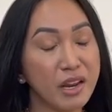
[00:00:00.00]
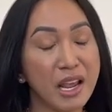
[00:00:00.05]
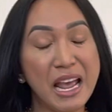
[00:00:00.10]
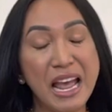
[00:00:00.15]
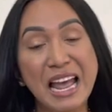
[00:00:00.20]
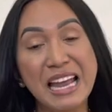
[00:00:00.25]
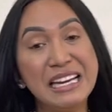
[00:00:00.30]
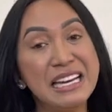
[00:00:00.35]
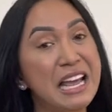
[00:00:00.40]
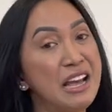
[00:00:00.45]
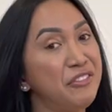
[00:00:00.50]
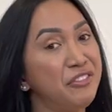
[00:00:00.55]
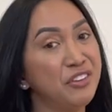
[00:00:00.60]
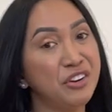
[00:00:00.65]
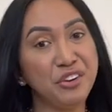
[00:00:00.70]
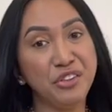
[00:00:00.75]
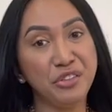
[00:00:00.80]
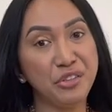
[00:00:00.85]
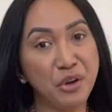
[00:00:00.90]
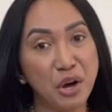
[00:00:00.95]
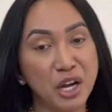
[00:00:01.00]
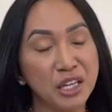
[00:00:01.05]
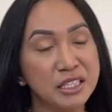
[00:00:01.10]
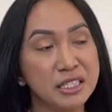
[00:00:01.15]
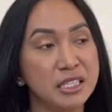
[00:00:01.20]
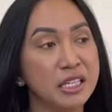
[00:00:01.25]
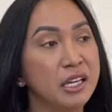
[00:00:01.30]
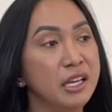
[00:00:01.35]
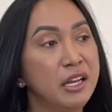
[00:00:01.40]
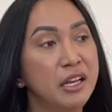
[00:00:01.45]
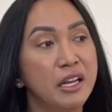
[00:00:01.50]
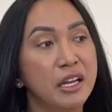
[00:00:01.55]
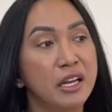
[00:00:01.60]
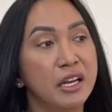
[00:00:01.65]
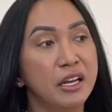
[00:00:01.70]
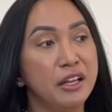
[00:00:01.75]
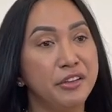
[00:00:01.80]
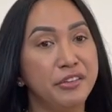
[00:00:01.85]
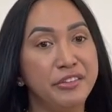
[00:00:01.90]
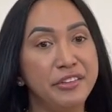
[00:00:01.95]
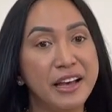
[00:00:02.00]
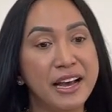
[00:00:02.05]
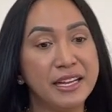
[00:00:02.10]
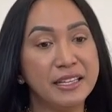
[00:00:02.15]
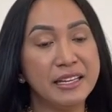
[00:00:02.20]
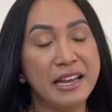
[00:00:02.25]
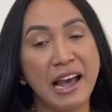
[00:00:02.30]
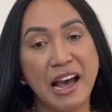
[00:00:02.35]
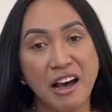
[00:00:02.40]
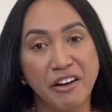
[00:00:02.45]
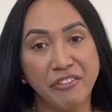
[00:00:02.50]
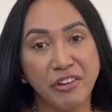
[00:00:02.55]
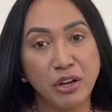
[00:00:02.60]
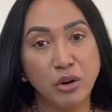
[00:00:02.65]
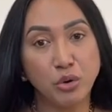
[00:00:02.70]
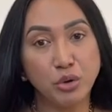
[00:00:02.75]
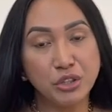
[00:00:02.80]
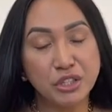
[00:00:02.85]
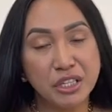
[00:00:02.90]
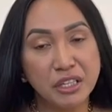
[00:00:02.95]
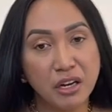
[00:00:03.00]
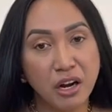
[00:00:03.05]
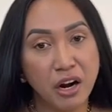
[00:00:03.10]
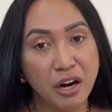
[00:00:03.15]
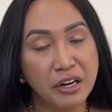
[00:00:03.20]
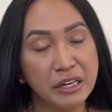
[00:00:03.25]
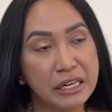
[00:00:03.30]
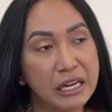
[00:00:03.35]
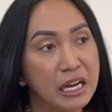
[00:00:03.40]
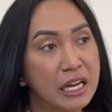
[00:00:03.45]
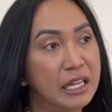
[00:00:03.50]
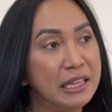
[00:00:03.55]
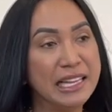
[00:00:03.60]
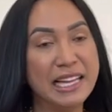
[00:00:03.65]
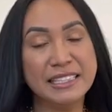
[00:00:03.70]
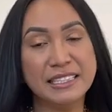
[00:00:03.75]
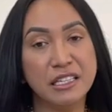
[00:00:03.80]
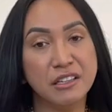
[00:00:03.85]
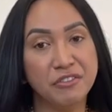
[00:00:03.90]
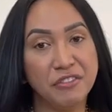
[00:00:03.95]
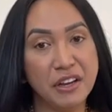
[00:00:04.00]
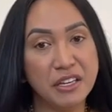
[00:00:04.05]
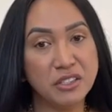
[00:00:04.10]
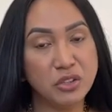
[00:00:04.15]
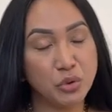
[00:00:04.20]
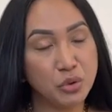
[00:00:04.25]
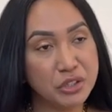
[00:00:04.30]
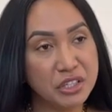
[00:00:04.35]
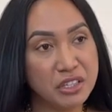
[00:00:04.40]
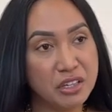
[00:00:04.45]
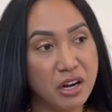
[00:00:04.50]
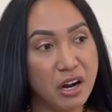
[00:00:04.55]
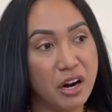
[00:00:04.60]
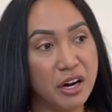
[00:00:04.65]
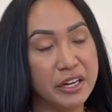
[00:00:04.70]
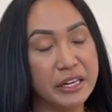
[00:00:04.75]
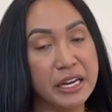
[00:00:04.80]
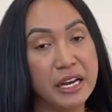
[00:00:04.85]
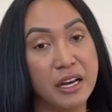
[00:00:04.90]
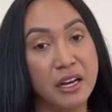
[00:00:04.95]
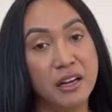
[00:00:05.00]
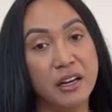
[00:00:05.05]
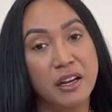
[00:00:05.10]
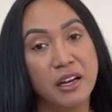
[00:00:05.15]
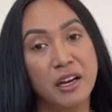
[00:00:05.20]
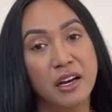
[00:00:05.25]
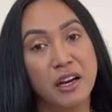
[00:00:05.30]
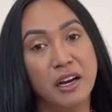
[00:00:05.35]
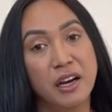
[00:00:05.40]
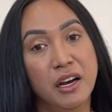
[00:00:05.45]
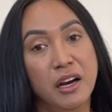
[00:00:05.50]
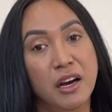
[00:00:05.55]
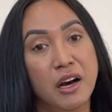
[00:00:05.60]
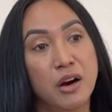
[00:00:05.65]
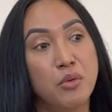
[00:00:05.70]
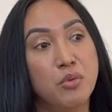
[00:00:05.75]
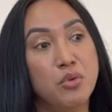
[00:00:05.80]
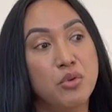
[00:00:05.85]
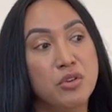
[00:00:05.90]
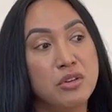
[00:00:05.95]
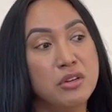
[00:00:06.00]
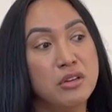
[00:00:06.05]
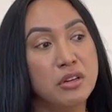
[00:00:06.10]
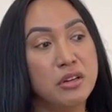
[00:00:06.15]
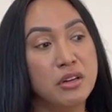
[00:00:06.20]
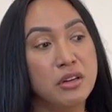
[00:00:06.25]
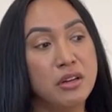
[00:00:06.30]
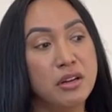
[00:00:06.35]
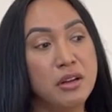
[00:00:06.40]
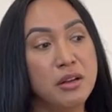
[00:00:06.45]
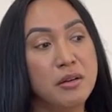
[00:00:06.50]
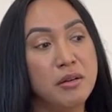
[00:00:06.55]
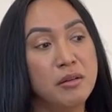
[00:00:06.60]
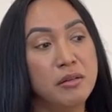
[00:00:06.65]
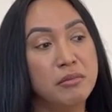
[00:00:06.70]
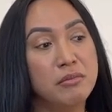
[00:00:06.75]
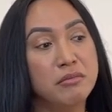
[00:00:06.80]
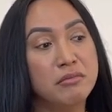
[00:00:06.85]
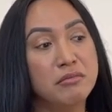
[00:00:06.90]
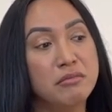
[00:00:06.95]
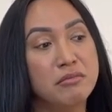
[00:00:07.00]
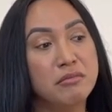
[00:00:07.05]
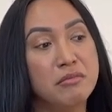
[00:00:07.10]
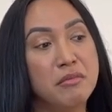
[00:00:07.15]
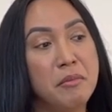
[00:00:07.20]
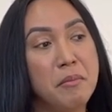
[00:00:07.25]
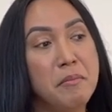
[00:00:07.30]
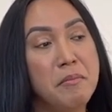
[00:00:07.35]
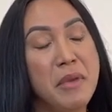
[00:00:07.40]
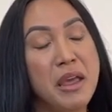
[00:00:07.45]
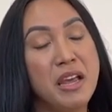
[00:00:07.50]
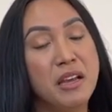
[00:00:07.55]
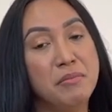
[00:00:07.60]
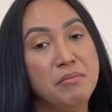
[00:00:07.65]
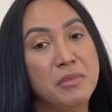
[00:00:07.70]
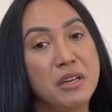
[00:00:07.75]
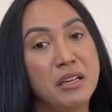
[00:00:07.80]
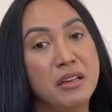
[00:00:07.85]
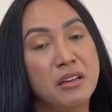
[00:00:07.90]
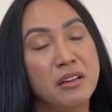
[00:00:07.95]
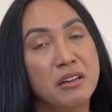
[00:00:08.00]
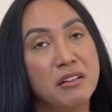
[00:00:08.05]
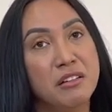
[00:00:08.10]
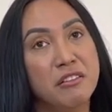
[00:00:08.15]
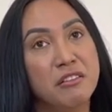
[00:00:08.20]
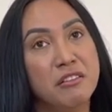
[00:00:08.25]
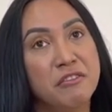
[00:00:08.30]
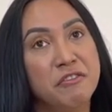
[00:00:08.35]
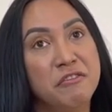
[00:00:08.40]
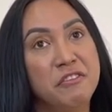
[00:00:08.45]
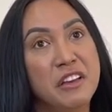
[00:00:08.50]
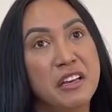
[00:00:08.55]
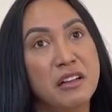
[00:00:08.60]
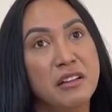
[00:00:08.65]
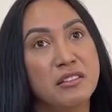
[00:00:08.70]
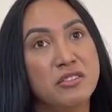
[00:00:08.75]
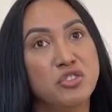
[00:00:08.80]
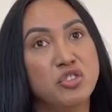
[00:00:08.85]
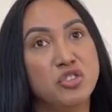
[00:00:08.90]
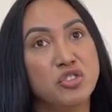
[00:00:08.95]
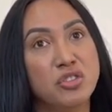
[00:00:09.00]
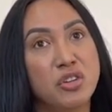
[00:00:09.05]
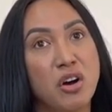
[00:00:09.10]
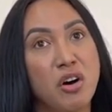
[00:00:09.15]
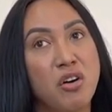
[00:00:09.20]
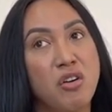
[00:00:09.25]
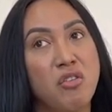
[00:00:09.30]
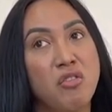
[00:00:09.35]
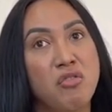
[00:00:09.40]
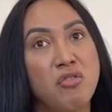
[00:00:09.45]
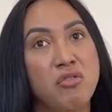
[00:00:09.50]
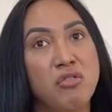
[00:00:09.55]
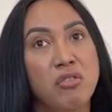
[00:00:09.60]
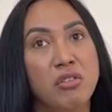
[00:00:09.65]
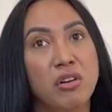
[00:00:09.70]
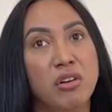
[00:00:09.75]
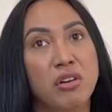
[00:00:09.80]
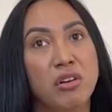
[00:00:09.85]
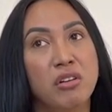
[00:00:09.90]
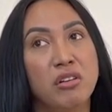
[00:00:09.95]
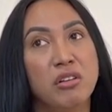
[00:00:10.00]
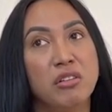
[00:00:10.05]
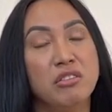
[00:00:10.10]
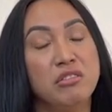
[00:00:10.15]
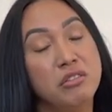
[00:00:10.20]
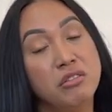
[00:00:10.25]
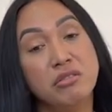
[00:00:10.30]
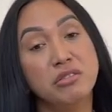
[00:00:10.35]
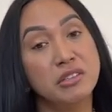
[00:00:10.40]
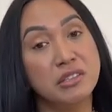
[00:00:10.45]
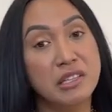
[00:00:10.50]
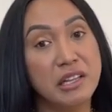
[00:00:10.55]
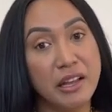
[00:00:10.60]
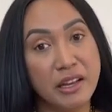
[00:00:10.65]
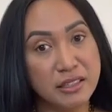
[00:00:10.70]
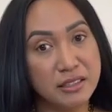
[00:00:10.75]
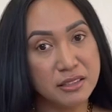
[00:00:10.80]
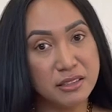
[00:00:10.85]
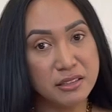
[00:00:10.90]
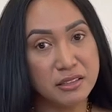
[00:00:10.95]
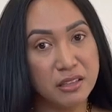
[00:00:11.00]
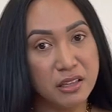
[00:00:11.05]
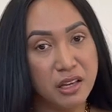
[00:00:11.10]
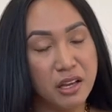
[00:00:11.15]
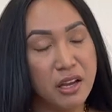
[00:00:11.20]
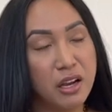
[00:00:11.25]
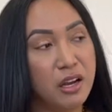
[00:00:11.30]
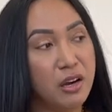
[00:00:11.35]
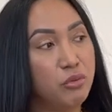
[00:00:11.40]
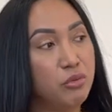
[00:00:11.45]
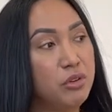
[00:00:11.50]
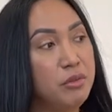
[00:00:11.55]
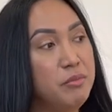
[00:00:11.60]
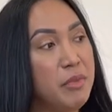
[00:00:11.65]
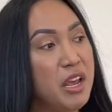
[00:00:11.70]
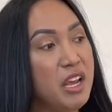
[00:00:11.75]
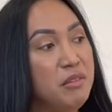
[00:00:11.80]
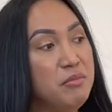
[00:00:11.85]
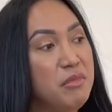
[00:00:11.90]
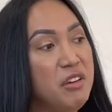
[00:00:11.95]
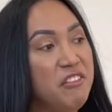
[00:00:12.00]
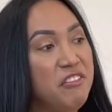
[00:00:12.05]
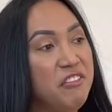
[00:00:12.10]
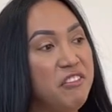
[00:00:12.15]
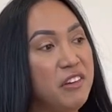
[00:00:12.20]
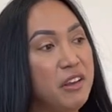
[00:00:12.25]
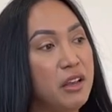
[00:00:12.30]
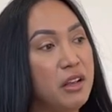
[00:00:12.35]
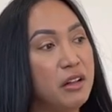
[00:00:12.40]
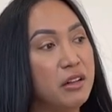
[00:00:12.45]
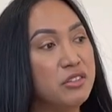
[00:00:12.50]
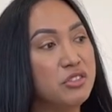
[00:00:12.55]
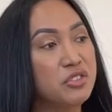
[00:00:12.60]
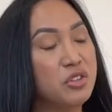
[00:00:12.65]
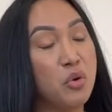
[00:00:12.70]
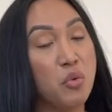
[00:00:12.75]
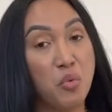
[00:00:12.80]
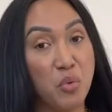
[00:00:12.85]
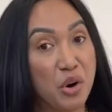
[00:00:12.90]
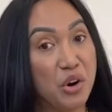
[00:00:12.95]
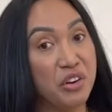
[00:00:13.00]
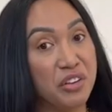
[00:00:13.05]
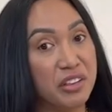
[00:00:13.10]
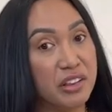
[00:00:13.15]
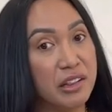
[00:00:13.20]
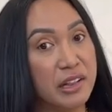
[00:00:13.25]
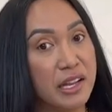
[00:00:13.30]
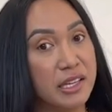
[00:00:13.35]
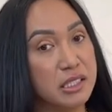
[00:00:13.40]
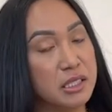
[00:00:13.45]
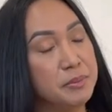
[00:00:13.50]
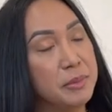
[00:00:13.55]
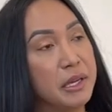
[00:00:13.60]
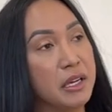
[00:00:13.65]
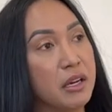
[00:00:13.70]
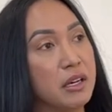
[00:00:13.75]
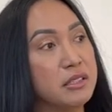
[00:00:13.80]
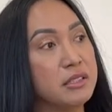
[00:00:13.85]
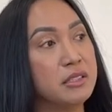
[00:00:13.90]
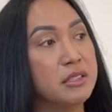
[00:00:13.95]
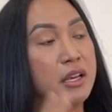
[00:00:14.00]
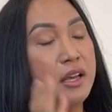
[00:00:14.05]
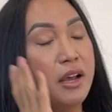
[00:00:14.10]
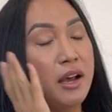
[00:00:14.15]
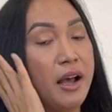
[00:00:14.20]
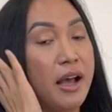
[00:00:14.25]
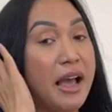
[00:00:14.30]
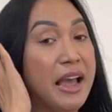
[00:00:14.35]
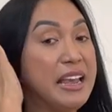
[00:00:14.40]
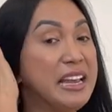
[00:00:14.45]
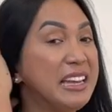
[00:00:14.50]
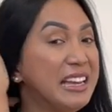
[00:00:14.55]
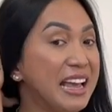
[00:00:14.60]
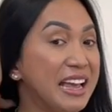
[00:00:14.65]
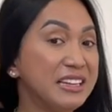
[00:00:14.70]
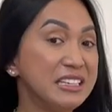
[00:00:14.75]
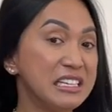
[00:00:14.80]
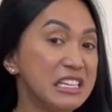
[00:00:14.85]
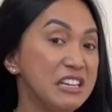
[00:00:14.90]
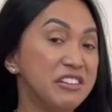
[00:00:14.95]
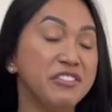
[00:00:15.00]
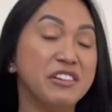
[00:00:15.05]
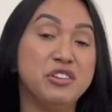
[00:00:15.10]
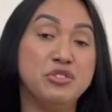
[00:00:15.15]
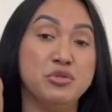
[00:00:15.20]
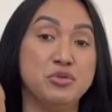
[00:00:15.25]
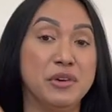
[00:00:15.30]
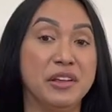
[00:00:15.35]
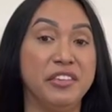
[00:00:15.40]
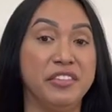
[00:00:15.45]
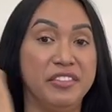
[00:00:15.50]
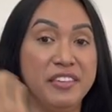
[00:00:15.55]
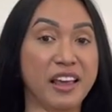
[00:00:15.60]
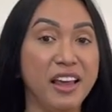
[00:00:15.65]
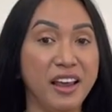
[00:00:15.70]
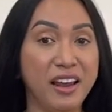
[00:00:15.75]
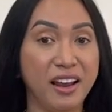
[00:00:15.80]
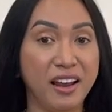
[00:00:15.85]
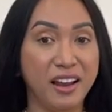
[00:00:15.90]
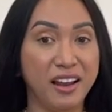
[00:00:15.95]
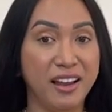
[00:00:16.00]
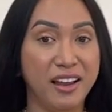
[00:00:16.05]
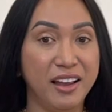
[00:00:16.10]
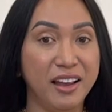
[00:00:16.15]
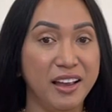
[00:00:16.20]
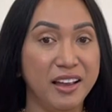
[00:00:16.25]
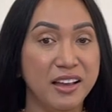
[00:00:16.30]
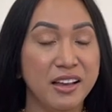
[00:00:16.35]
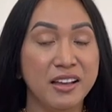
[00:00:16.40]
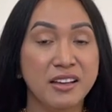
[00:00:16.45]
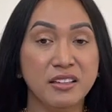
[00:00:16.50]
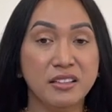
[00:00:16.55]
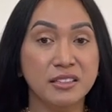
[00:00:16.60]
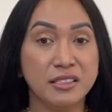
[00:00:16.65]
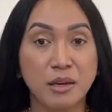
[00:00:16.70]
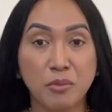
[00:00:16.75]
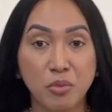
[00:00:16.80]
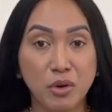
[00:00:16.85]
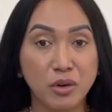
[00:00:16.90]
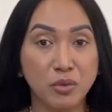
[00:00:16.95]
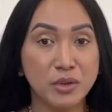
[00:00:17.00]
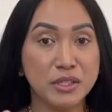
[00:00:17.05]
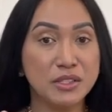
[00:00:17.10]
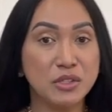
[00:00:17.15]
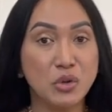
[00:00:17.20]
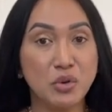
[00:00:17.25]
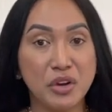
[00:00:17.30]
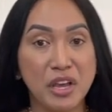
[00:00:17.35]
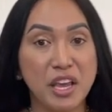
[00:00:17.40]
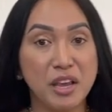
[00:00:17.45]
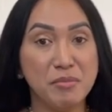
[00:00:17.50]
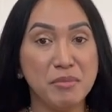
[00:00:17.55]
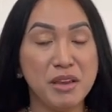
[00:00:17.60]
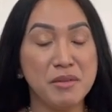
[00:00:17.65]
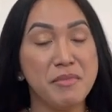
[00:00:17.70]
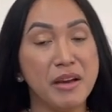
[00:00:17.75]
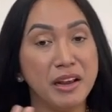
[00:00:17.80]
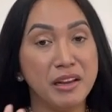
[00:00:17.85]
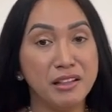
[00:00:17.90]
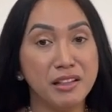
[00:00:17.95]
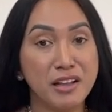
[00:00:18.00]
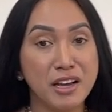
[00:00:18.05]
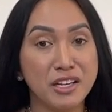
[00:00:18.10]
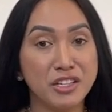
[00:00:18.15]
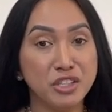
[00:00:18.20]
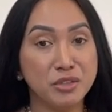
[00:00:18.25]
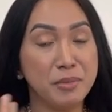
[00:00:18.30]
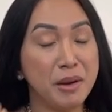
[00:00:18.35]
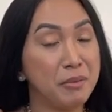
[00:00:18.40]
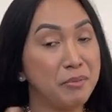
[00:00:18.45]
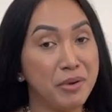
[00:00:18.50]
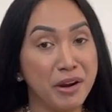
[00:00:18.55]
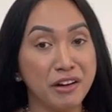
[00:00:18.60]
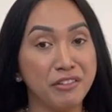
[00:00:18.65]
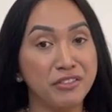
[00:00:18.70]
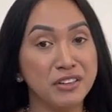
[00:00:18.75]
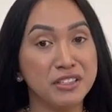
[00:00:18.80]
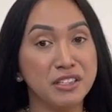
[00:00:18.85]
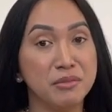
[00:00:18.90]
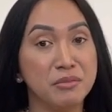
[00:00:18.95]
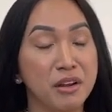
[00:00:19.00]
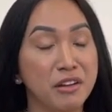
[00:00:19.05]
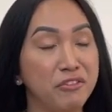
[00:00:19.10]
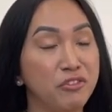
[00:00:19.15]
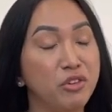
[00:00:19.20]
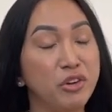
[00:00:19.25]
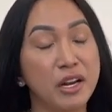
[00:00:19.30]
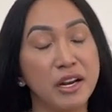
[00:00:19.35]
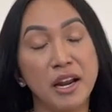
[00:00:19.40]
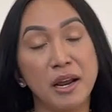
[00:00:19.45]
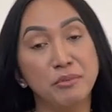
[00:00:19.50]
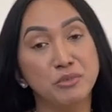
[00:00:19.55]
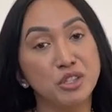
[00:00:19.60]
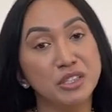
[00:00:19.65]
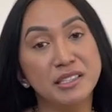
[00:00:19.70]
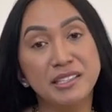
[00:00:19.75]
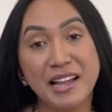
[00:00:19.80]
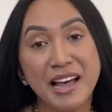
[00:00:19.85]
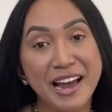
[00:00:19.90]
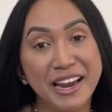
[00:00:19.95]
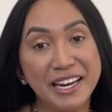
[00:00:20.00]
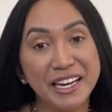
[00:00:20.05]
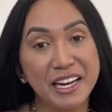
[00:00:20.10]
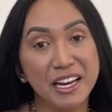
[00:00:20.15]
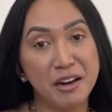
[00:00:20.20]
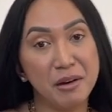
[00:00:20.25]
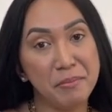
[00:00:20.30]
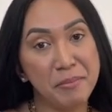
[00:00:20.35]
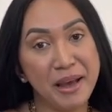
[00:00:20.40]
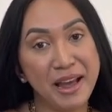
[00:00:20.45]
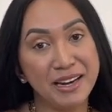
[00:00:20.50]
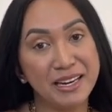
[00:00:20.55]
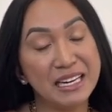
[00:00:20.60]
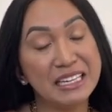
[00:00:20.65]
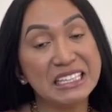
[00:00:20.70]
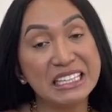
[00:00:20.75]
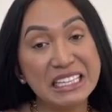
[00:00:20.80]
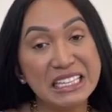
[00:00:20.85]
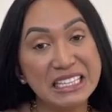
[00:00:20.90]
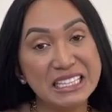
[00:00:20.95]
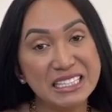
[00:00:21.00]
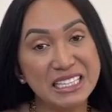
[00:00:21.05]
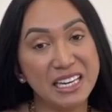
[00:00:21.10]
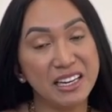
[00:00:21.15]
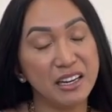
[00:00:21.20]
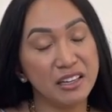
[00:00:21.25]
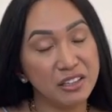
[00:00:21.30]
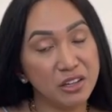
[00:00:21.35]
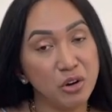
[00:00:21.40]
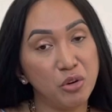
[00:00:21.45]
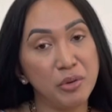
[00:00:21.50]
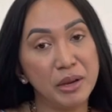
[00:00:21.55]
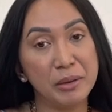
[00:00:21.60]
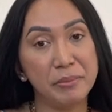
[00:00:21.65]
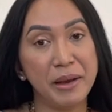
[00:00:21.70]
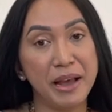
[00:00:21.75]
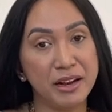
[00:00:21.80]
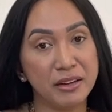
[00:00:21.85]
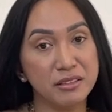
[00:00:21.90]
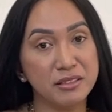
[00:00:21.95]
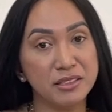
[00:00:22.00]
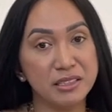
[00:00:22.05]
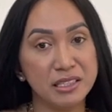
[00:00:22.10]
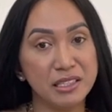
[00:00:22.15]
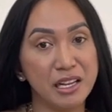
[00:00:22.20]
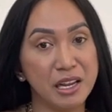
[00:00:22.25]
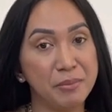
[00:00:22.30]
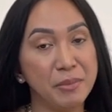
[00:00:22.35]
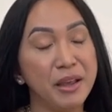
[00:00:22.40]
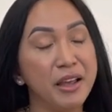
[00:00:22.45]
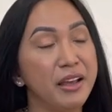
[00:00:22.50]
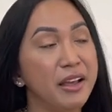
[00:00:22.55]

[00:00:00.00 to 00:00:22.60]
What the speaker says: I never thought that having urticaria, Latin face urticaria, would make me feel so useless, would make me feel so worthless, because I can't even do a thing. Someone was cooking me my lunch, my breakfast, and my food, and I'm just lying in bed and eating and going back to sleep.